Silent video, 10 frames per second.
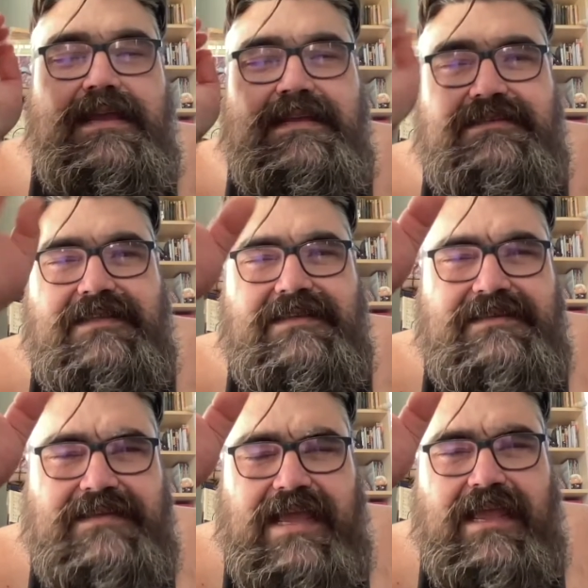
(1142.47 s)
is the
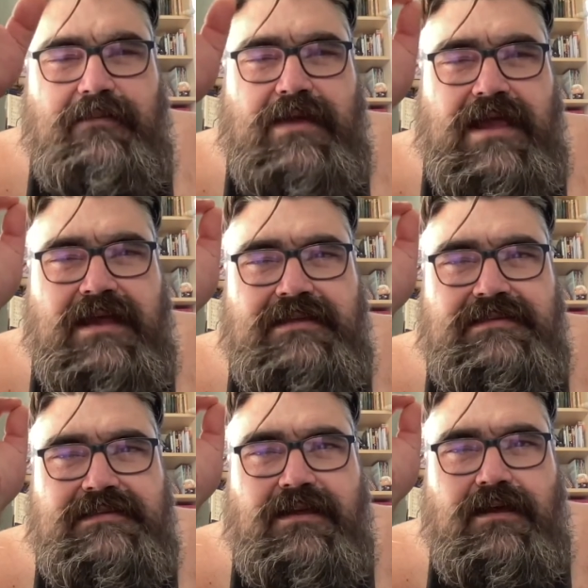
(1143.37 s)
same
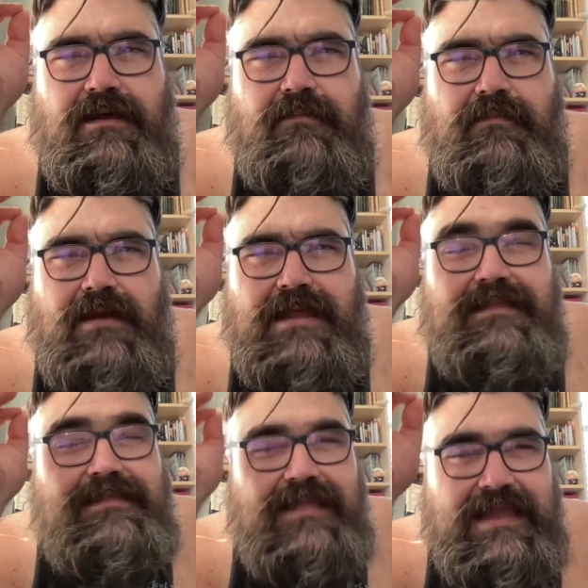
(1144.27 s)
as, I
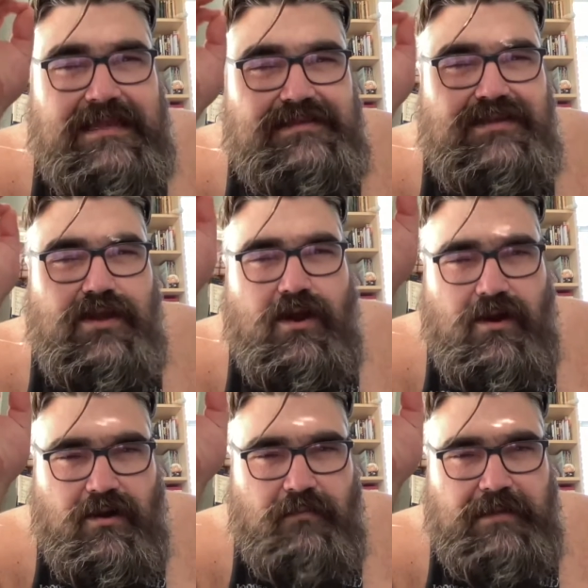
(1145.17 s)
think it's
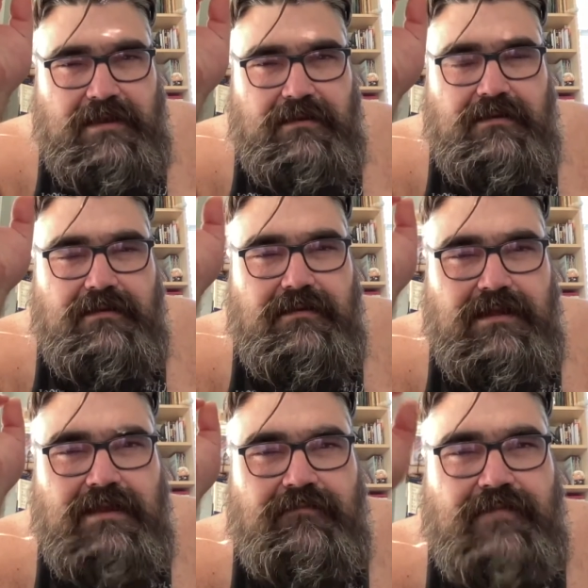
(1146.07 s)
Carmen
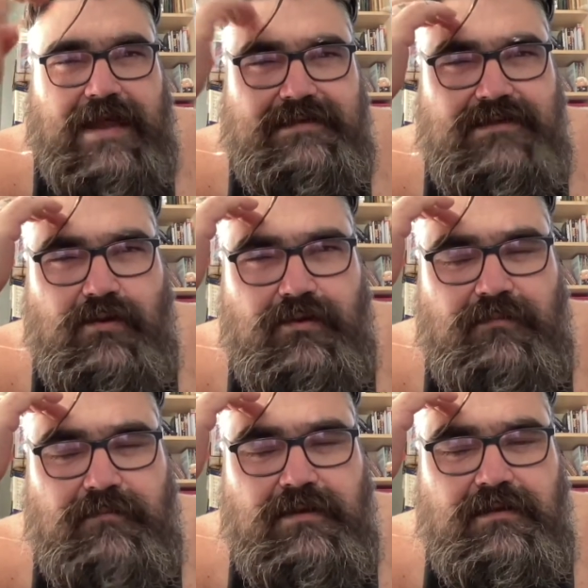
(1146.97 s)
in
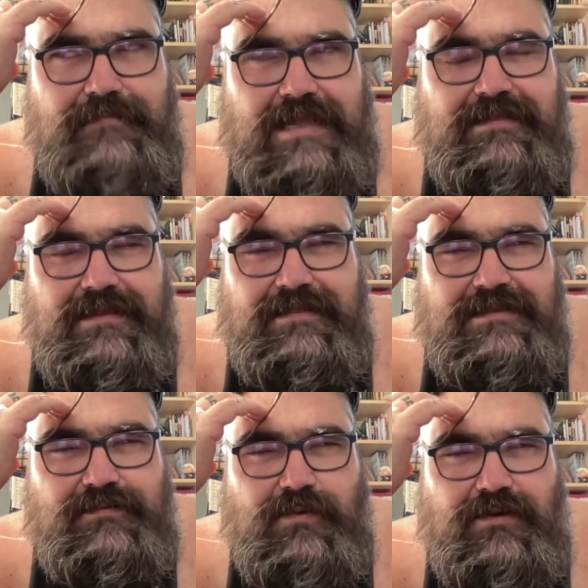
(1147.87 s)
Factotum. I think
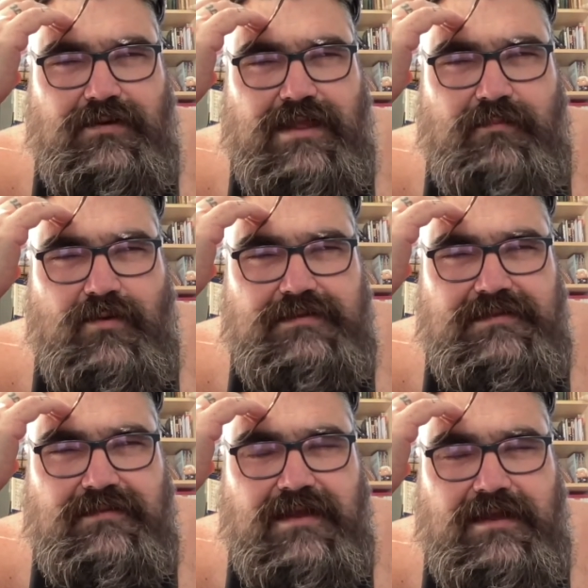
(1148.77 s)
that's what her name
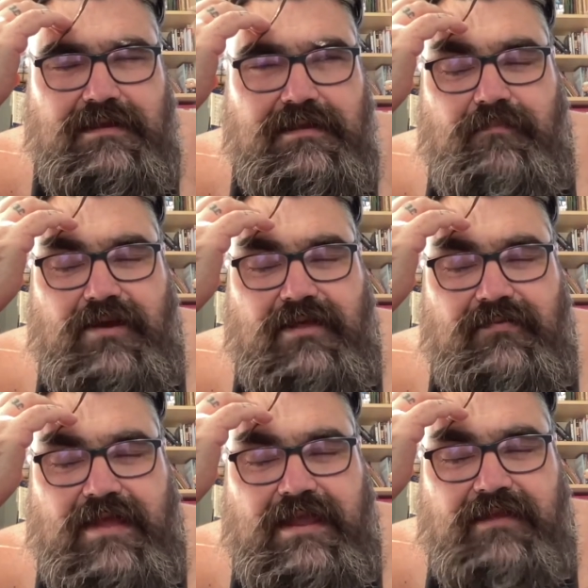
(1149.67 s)
was in that. But,
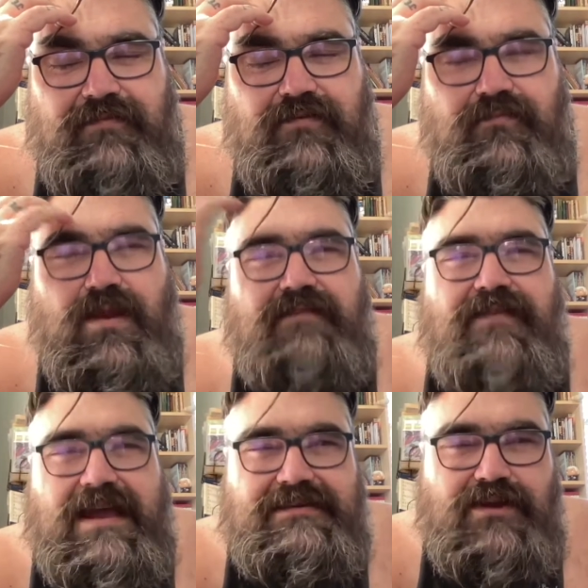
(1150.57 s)
like, if you've read
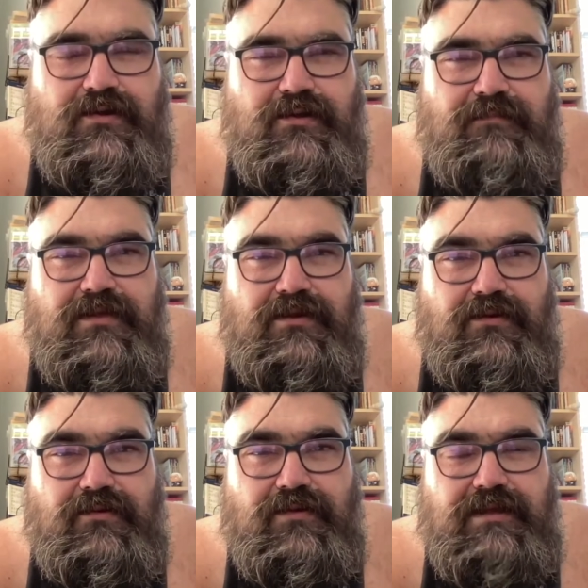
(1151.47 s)
Factotum, the
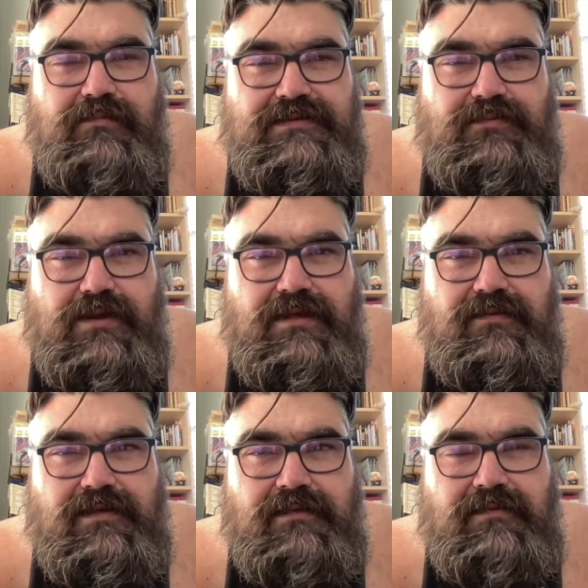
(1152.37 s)
girl he was
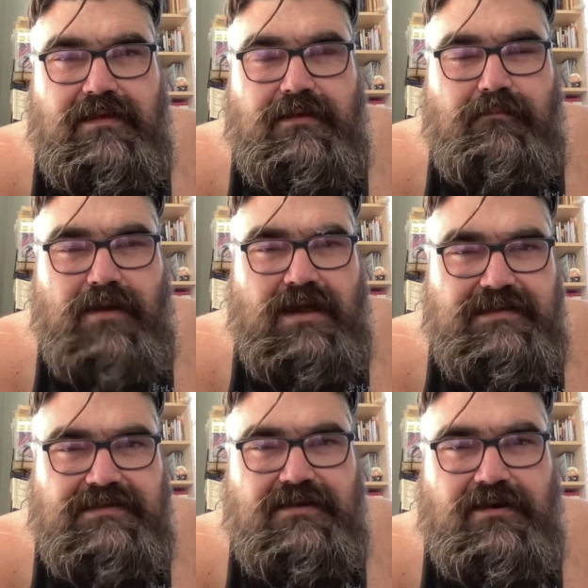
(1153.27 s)
with in the
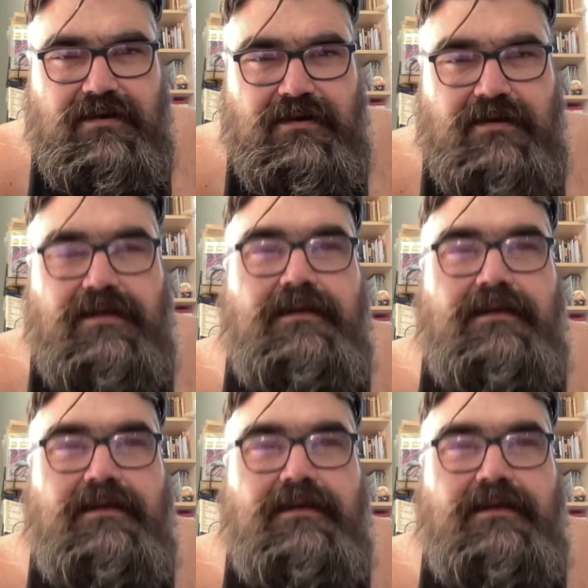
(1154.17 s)
boxcar,